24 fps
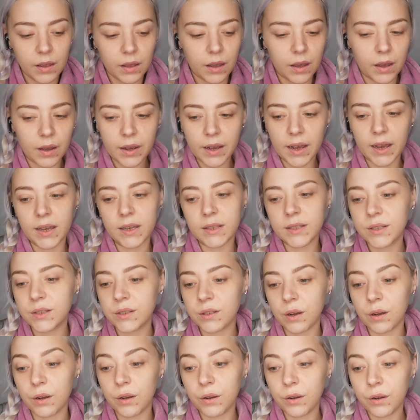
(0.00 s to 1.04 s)
Okay,
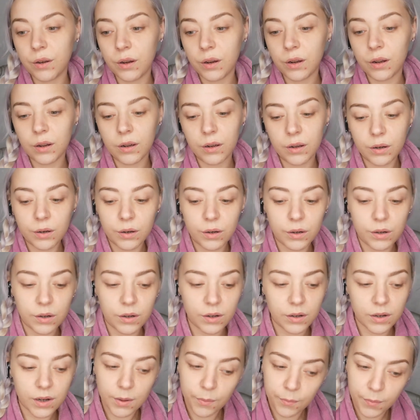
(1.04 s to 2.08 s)
so
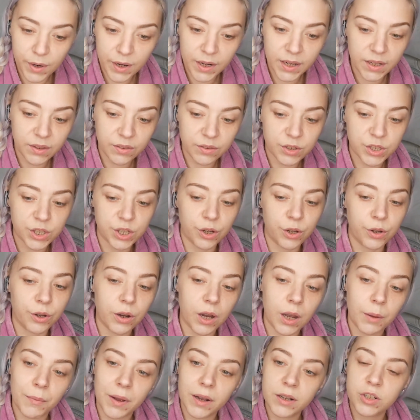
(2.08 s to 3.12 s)
combining the two,
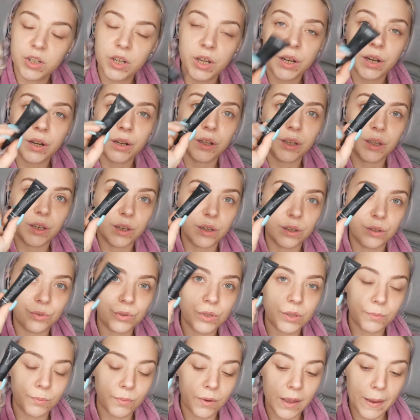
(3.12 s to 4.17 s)
I'm actually going to
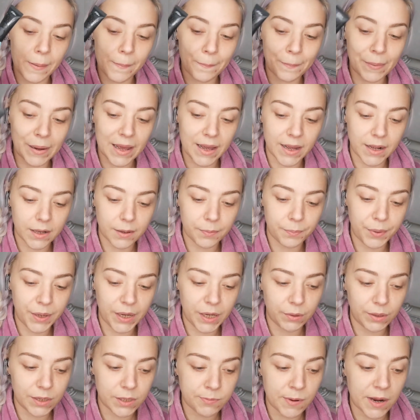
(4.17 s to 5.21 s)
use my black
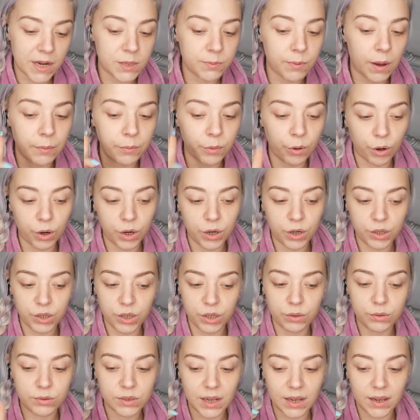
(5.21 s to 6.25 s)
P.Louise base, but I'm not going to
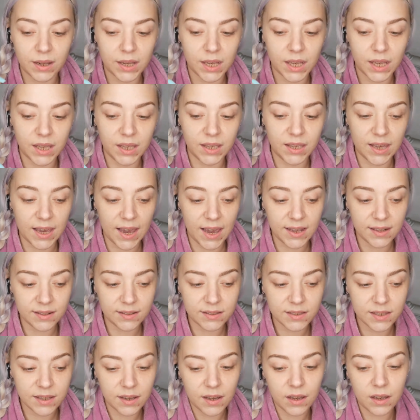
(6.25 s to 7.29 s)
use it
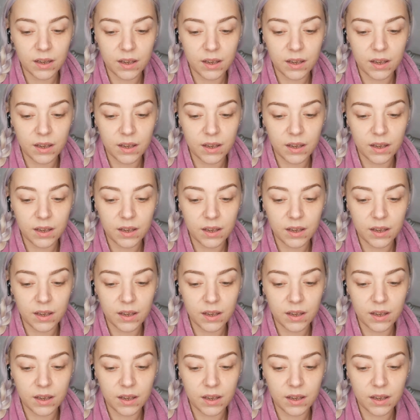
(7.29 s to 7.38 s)
yet.